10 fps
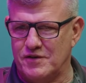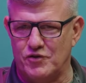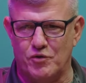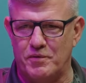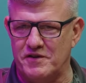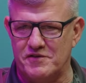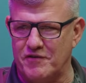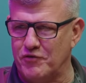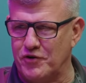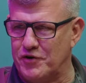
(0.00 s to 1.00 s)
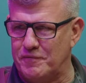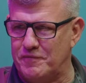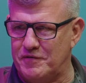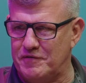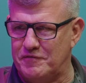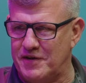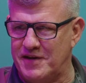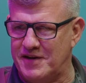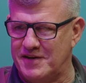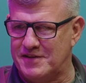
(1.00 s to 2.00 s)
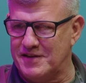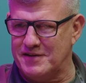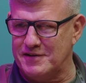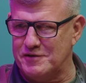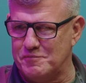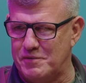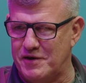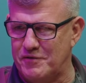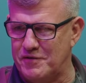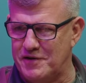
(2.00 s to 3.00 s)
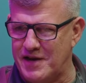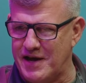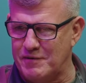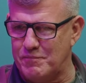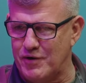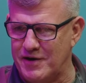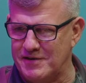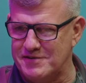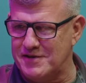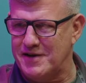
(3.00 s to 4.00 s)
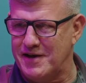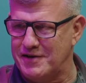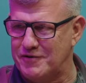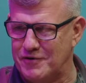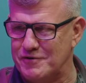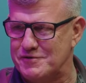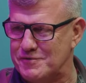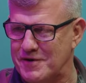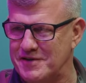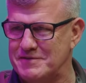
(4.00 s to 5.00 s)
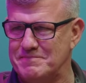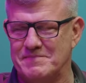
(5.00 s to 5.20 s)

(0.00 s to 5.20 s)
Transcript: nobody's ever going to invent anything that is better than nine brains and nine hearts, right?